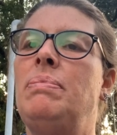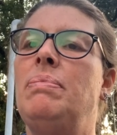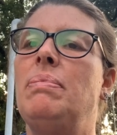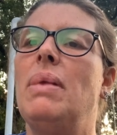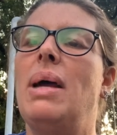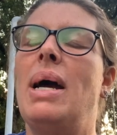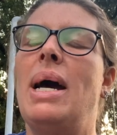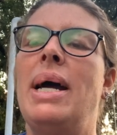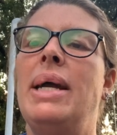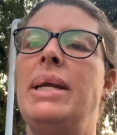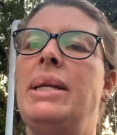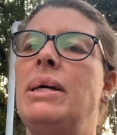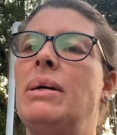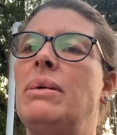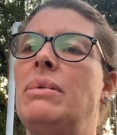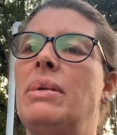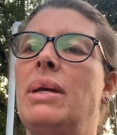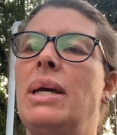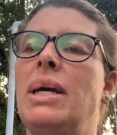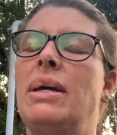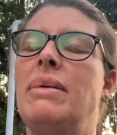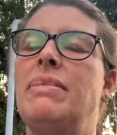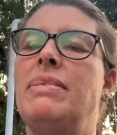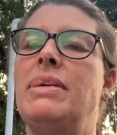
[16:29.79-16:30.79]
I don't
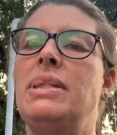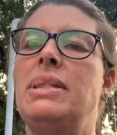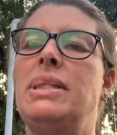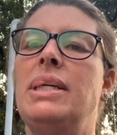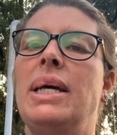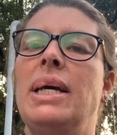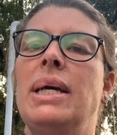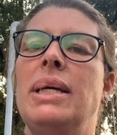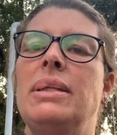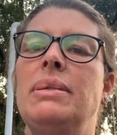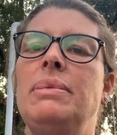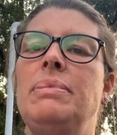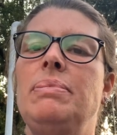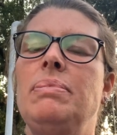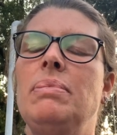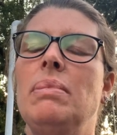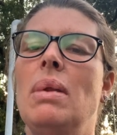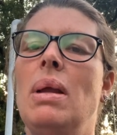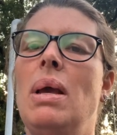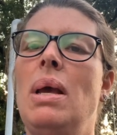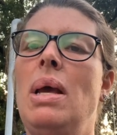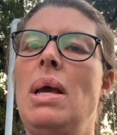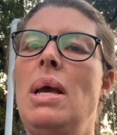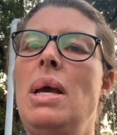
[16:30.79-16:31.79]
have a dad.
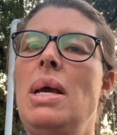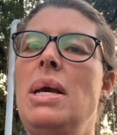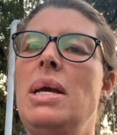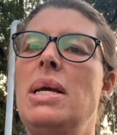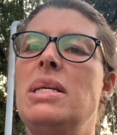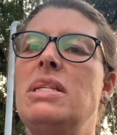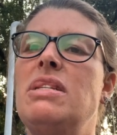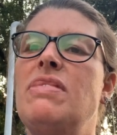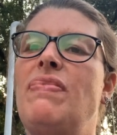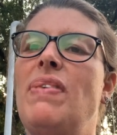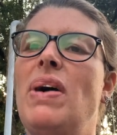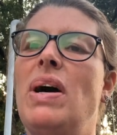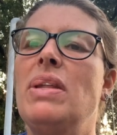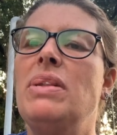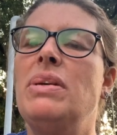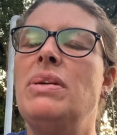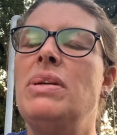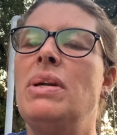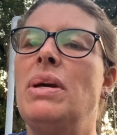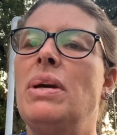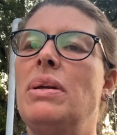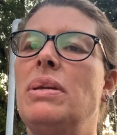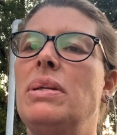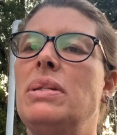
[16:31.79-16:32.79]
His father
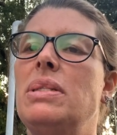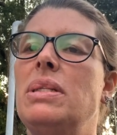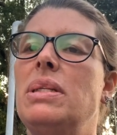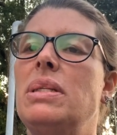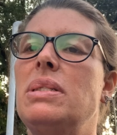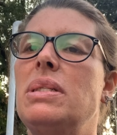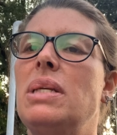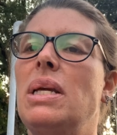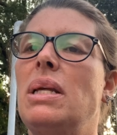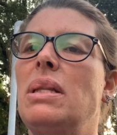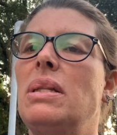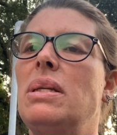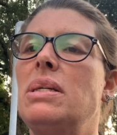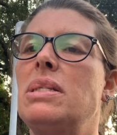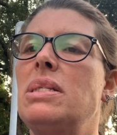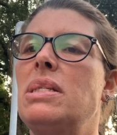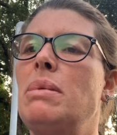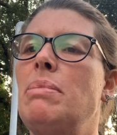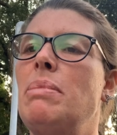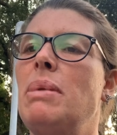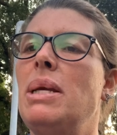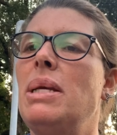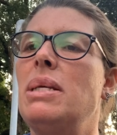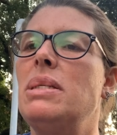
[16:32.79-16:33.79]
notices. He looks
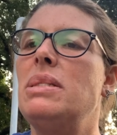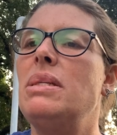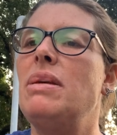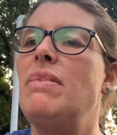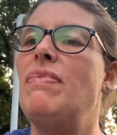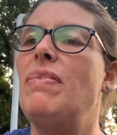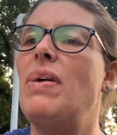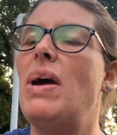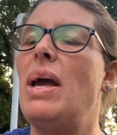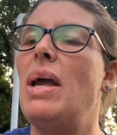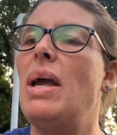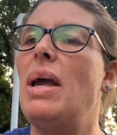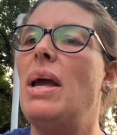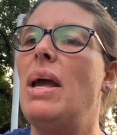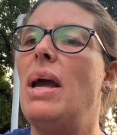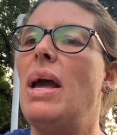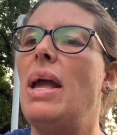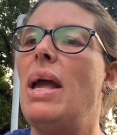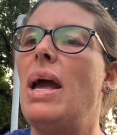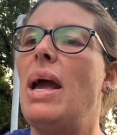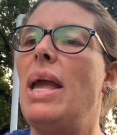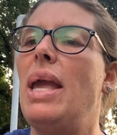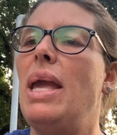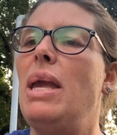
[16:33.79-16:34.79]
at me as if
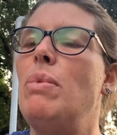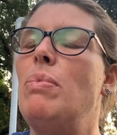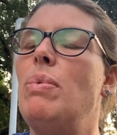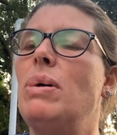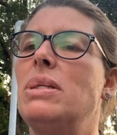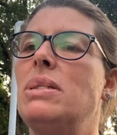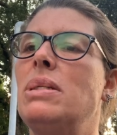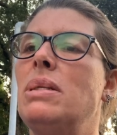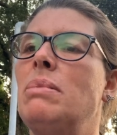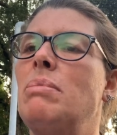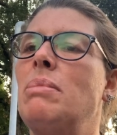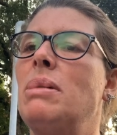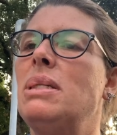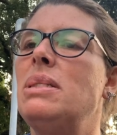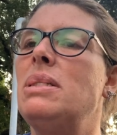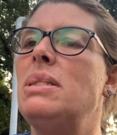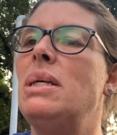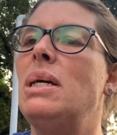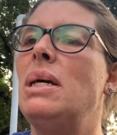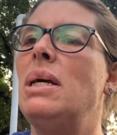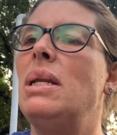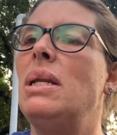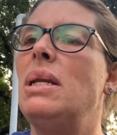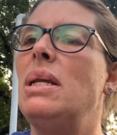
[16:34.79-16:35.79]
he wasn't my
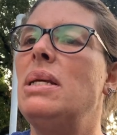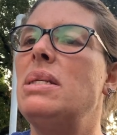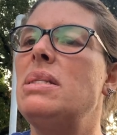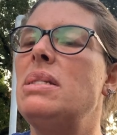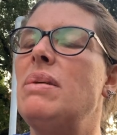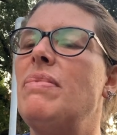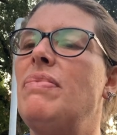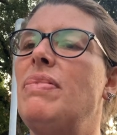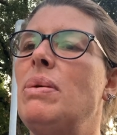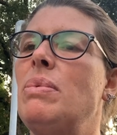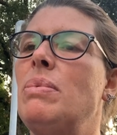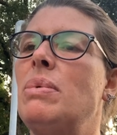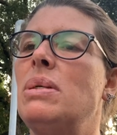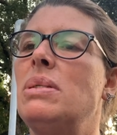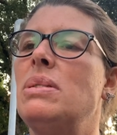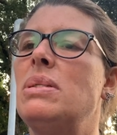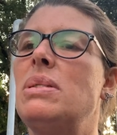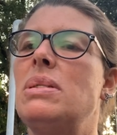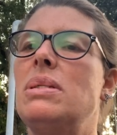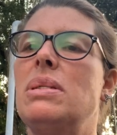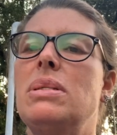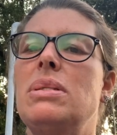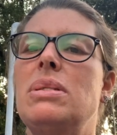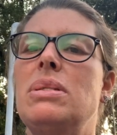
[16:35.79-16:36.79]
son, as if he
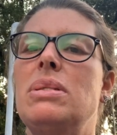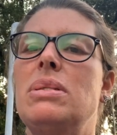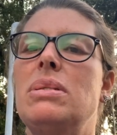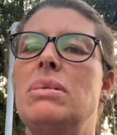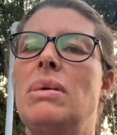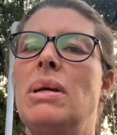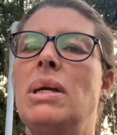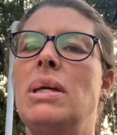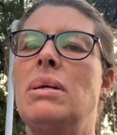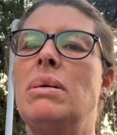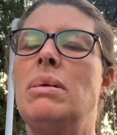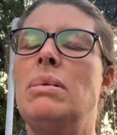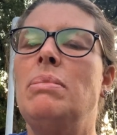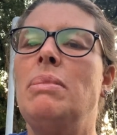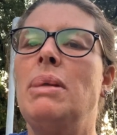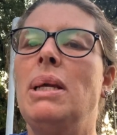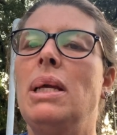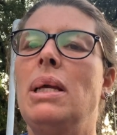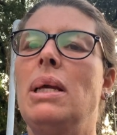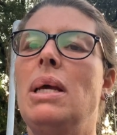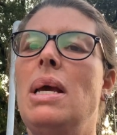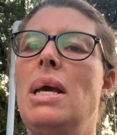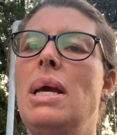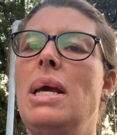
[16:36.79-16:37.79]
wants to strangle me.
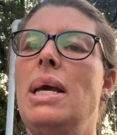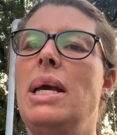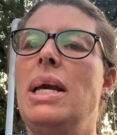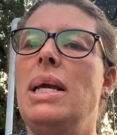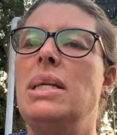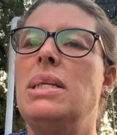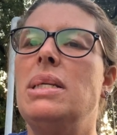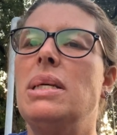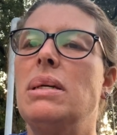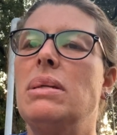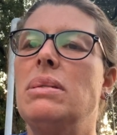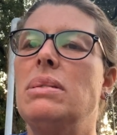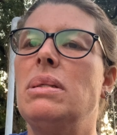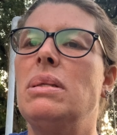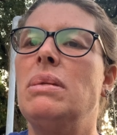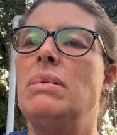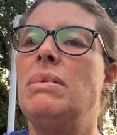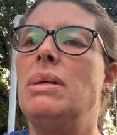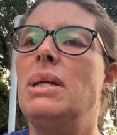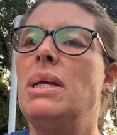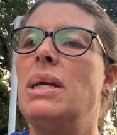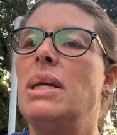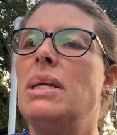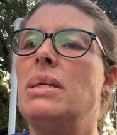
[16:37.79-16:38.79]
He tells
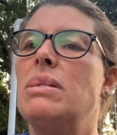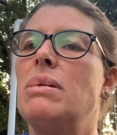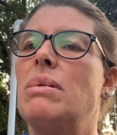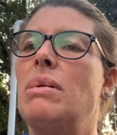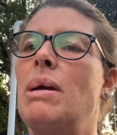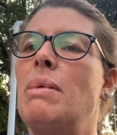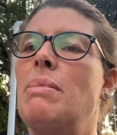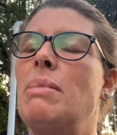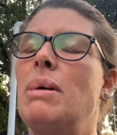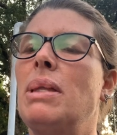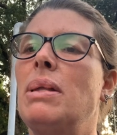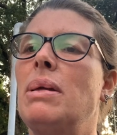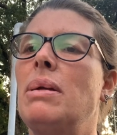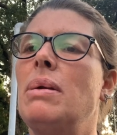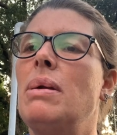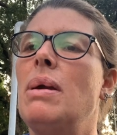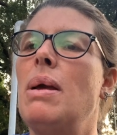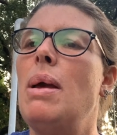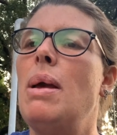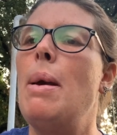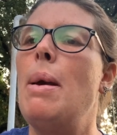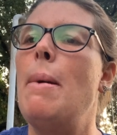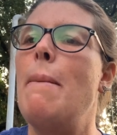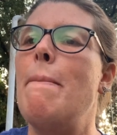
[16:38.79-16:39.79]
Enrique's grandmother.
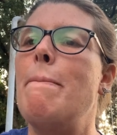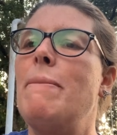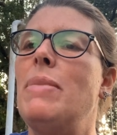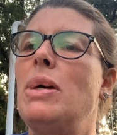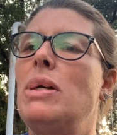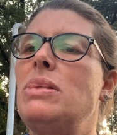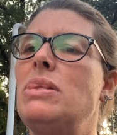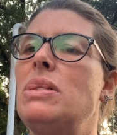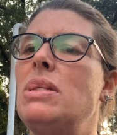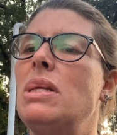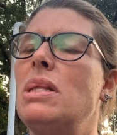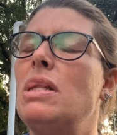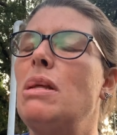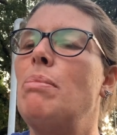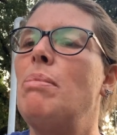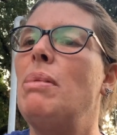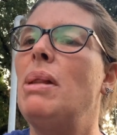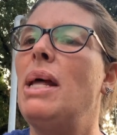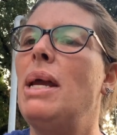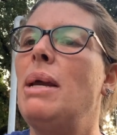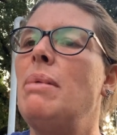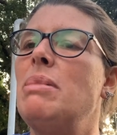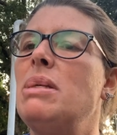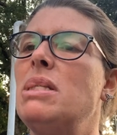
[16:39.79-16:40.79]
Most of the
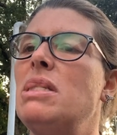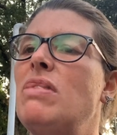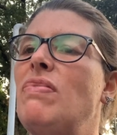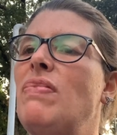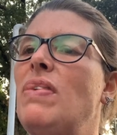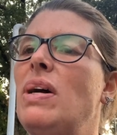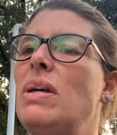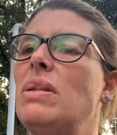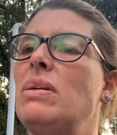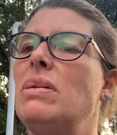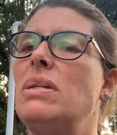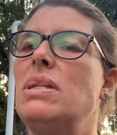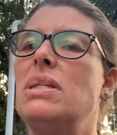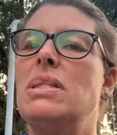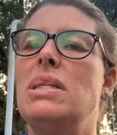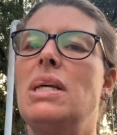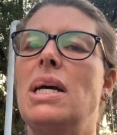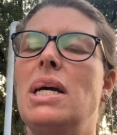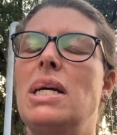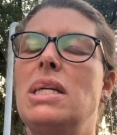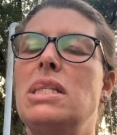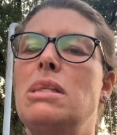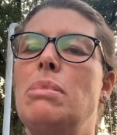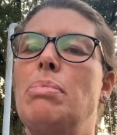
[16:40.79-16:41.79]
blame, his father
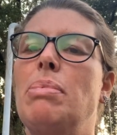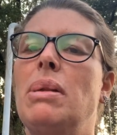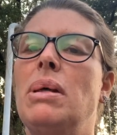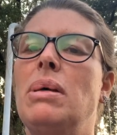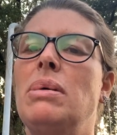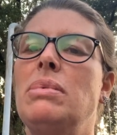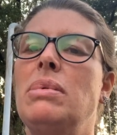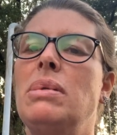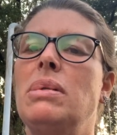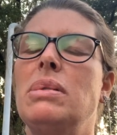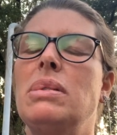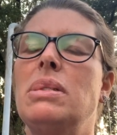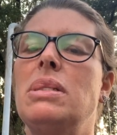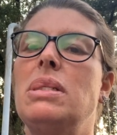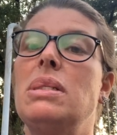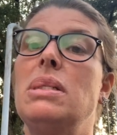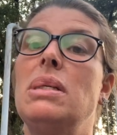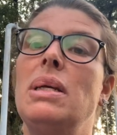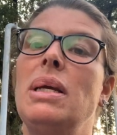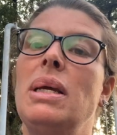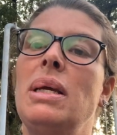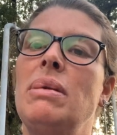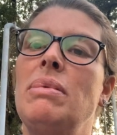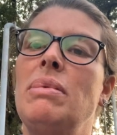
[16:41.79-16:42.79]
decides, belongs
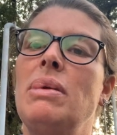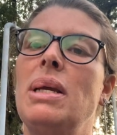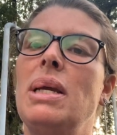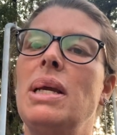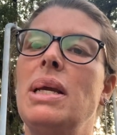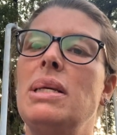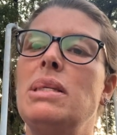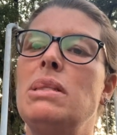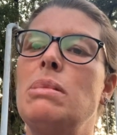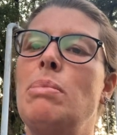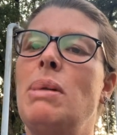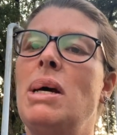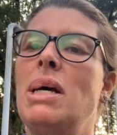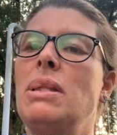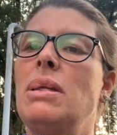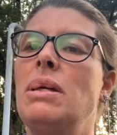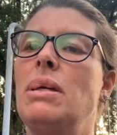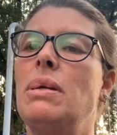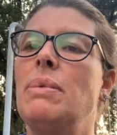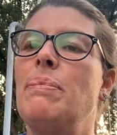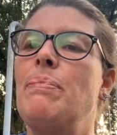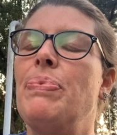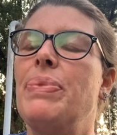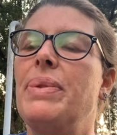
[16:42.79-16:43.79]
to Enrique's
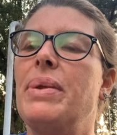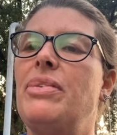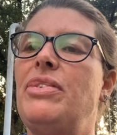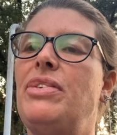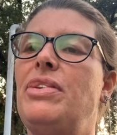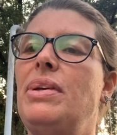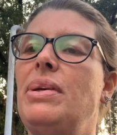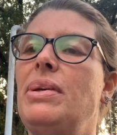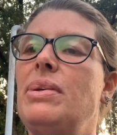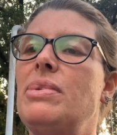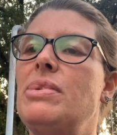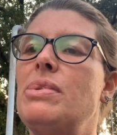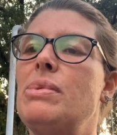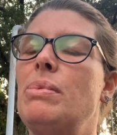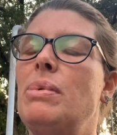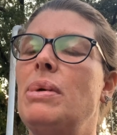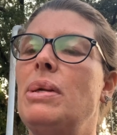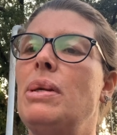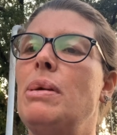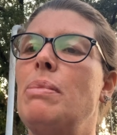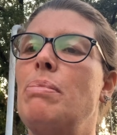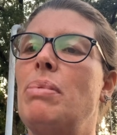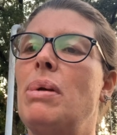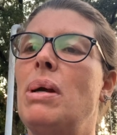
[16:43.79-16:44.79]
mother. She is the one
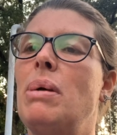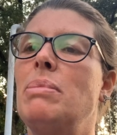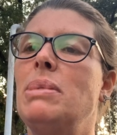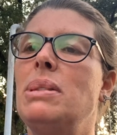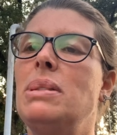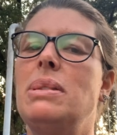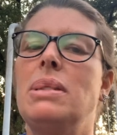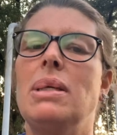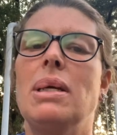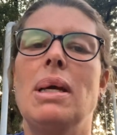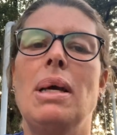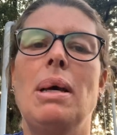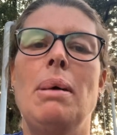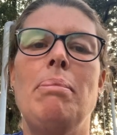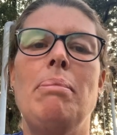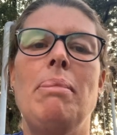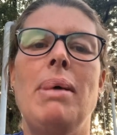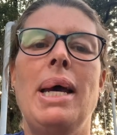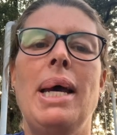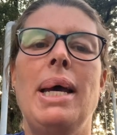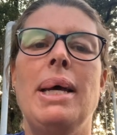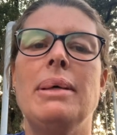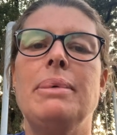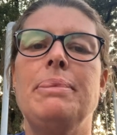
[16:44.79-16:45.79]
who promised to come
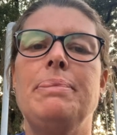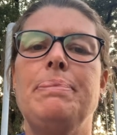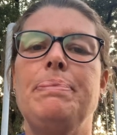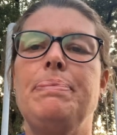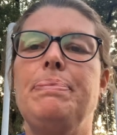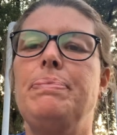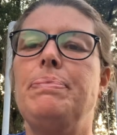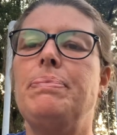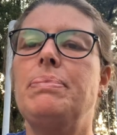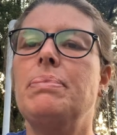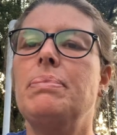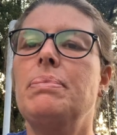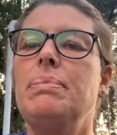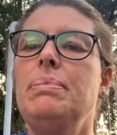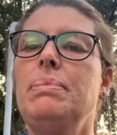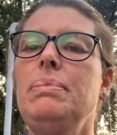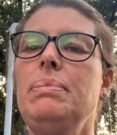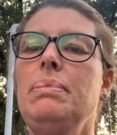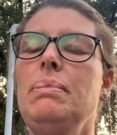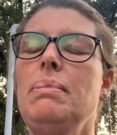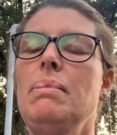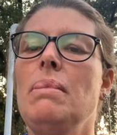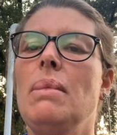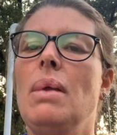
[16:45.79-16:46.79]
back.
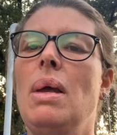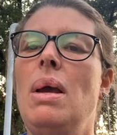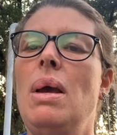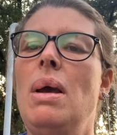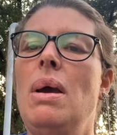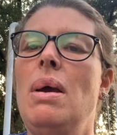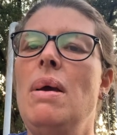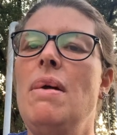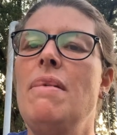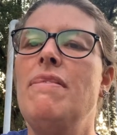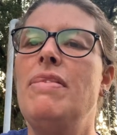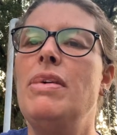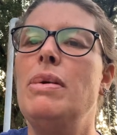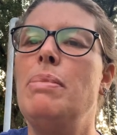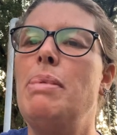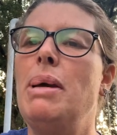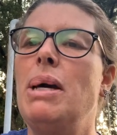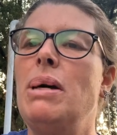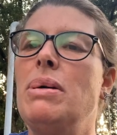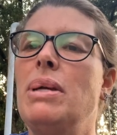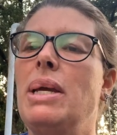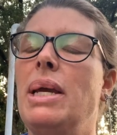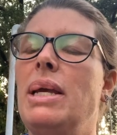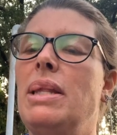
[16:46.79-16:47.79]
For
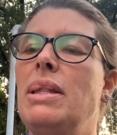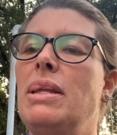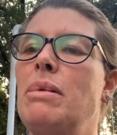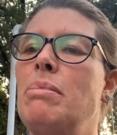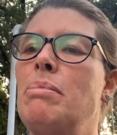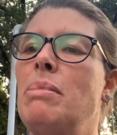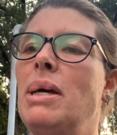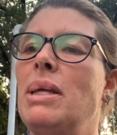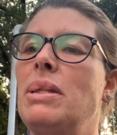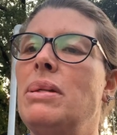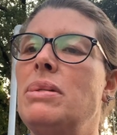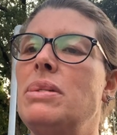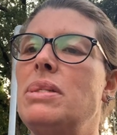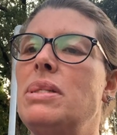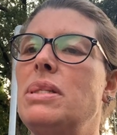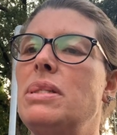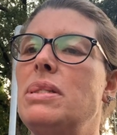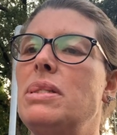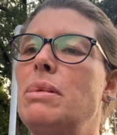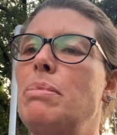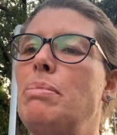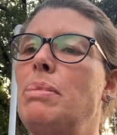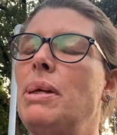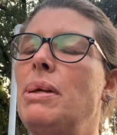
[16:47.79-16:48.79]
Belky, their mother's
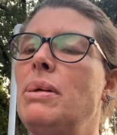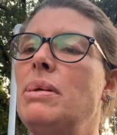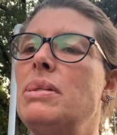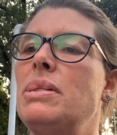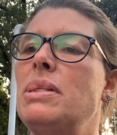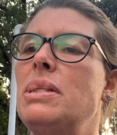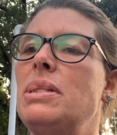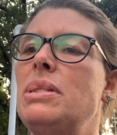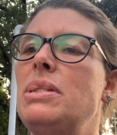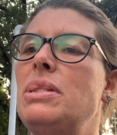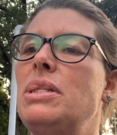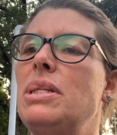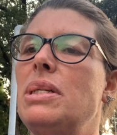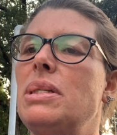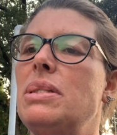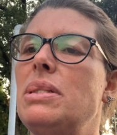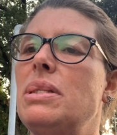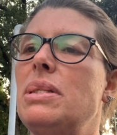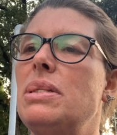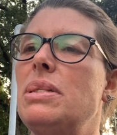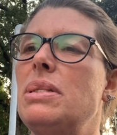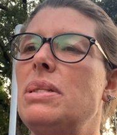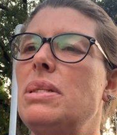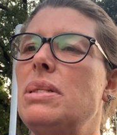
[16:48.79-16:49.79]
disappearance is just
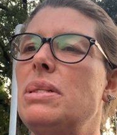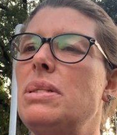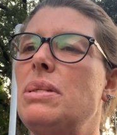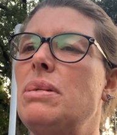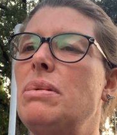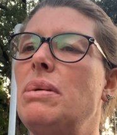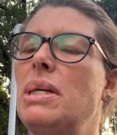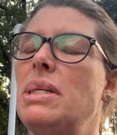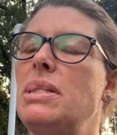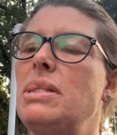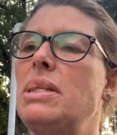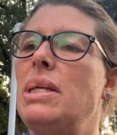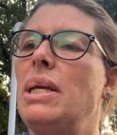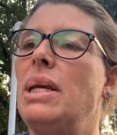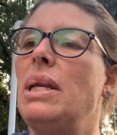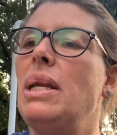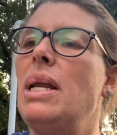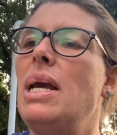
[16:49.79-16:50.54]
as distressing.